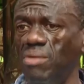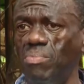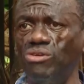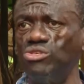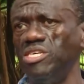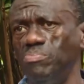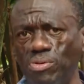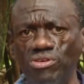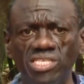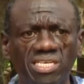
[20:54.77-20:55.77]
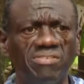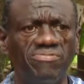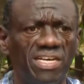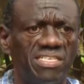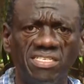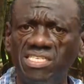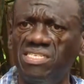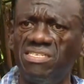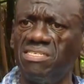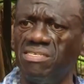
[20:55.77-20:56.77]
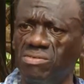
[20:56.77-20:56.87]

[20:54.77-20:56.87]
about importing vaccines,